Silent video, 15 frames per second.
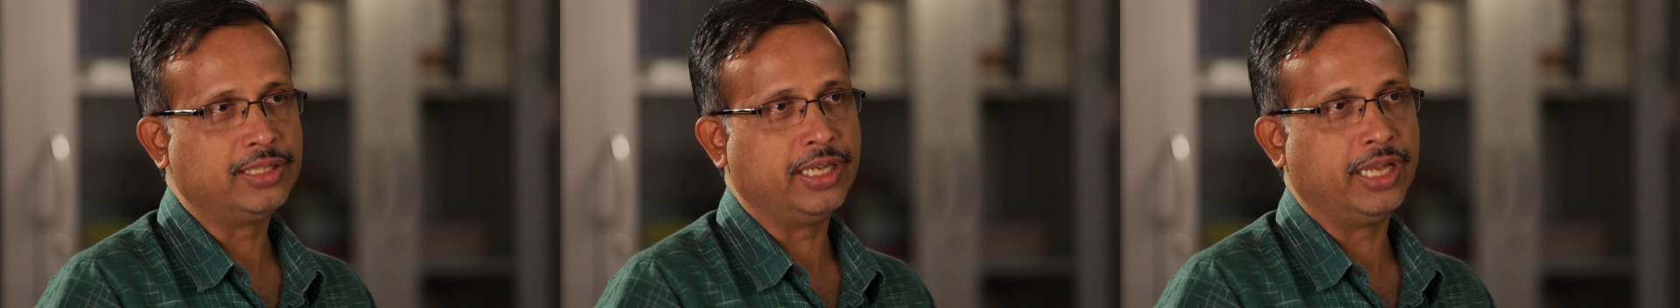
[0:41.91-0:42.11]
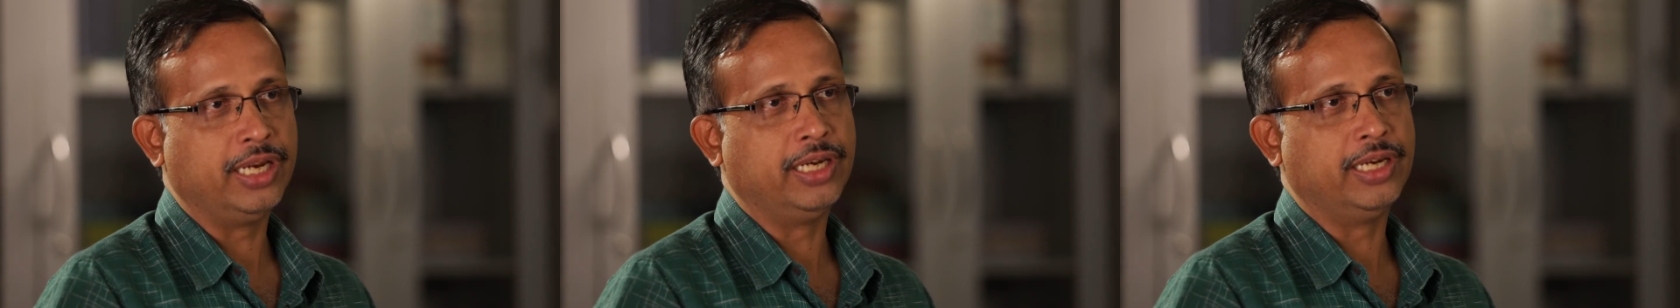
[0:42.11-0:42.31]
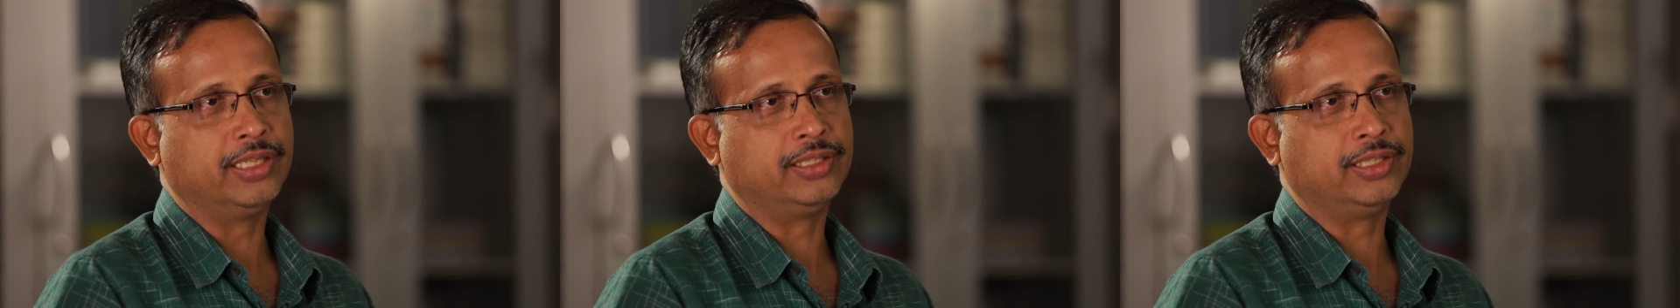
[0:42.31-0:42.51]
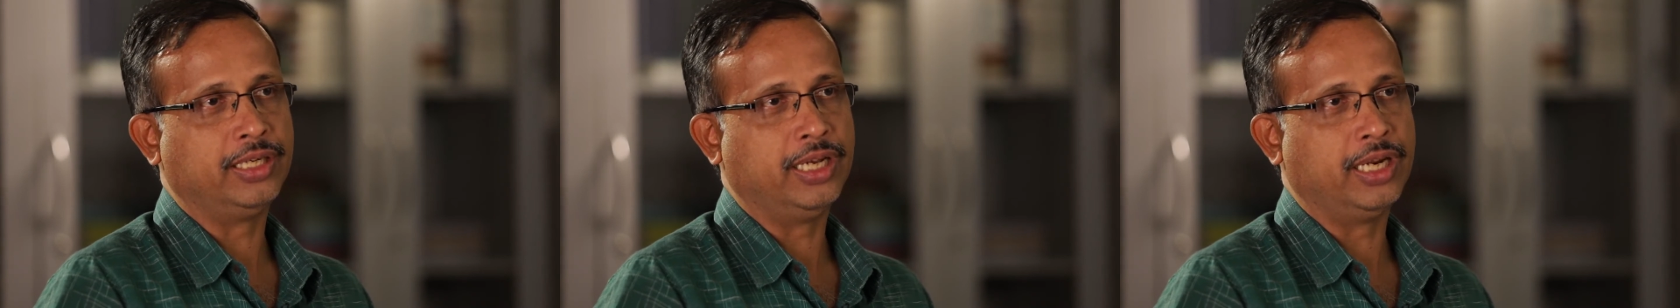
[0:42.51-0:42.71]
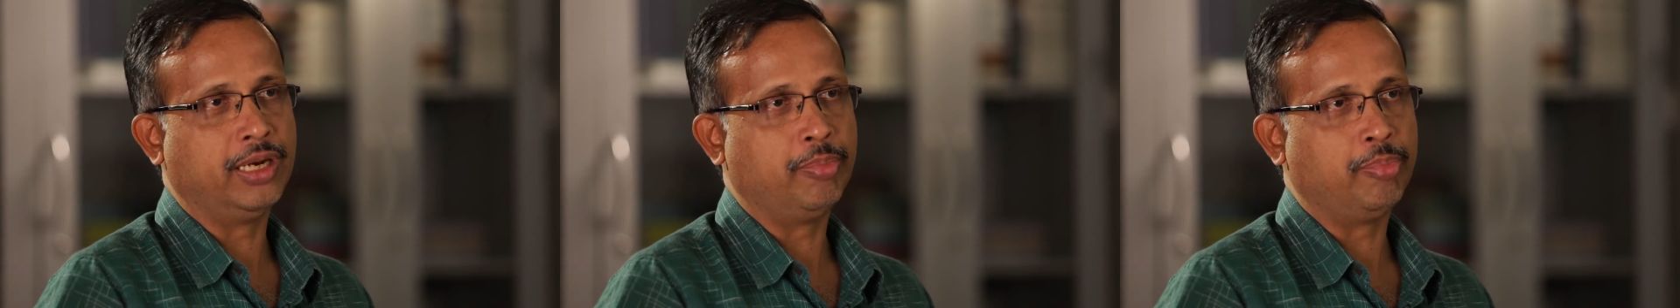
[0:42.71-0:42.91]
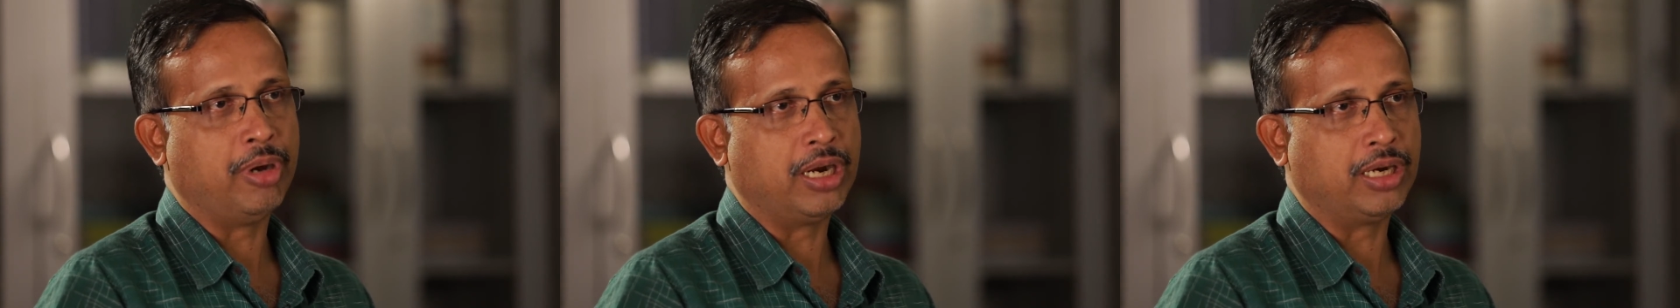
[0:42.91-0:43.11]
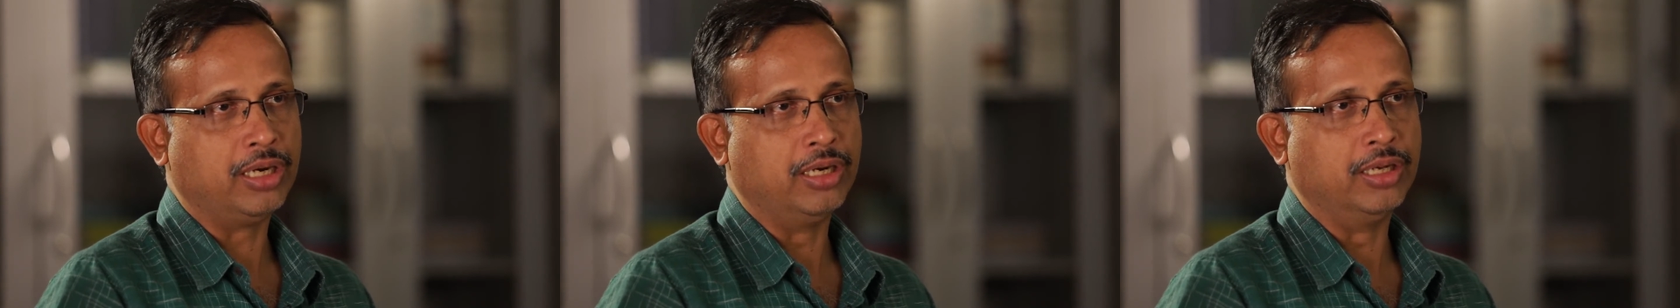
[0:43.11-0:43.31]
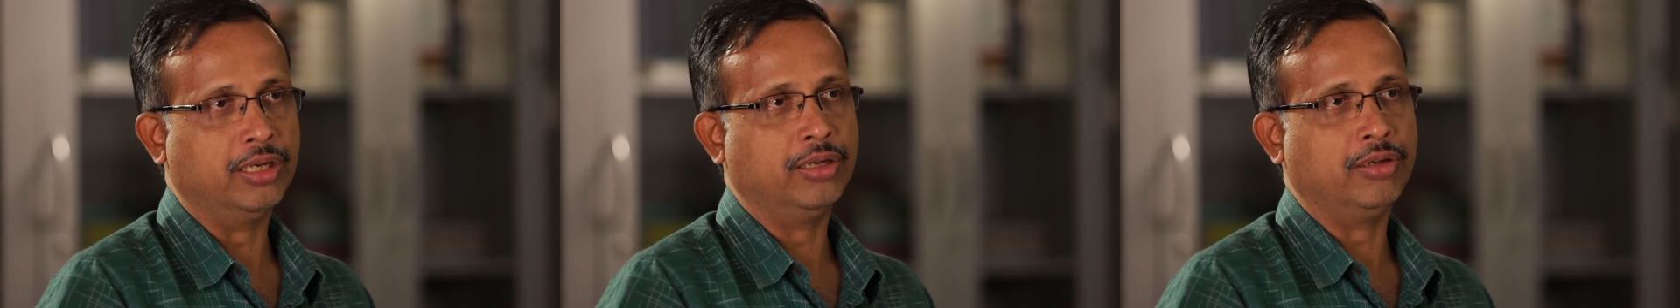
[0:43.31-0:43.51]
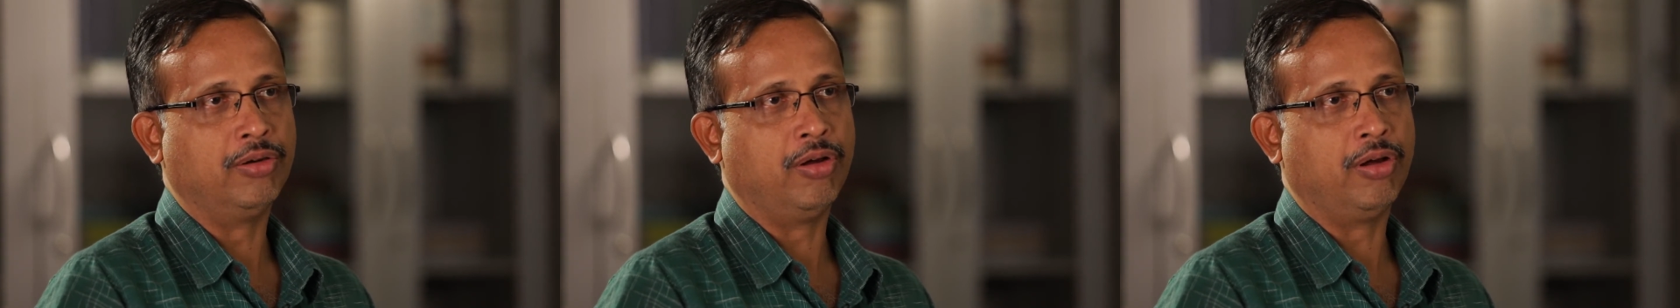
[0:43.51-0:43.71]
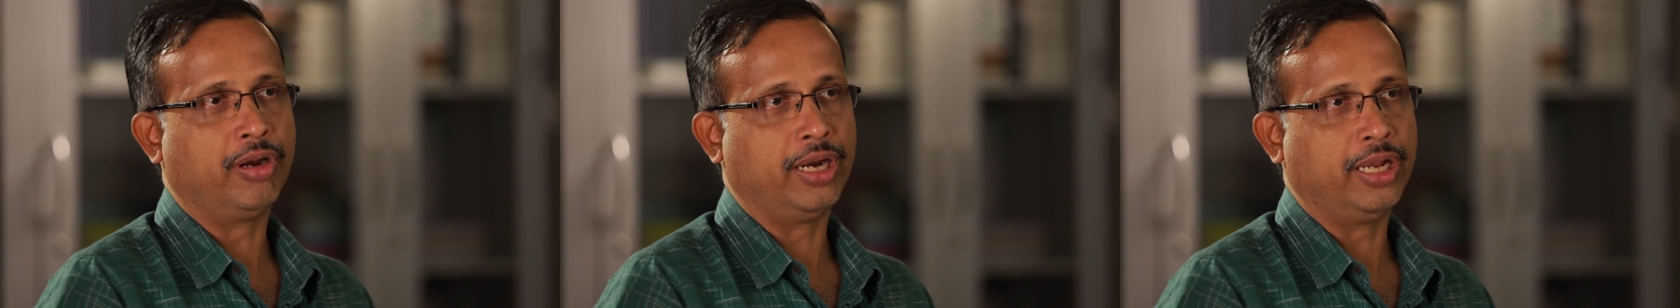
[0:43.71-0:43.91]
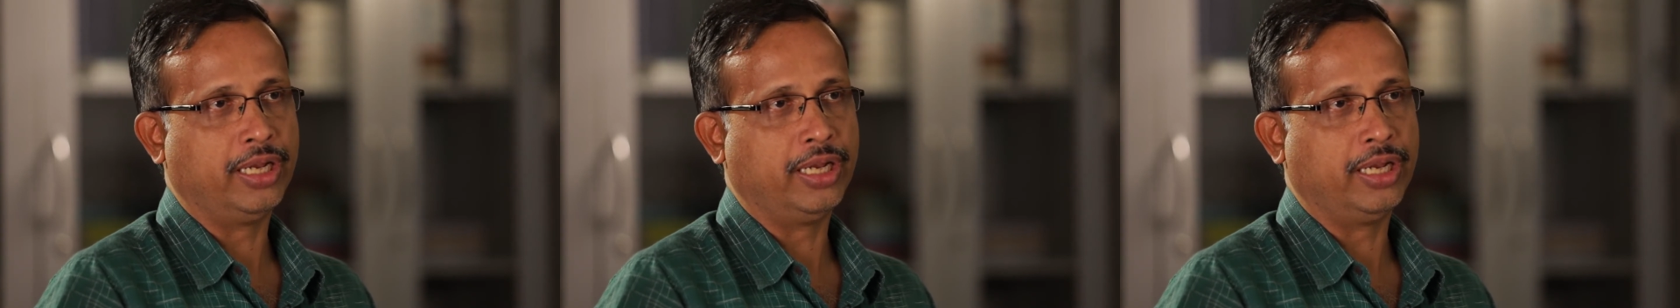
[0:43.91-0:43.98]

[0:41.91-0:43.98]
an industrial partner or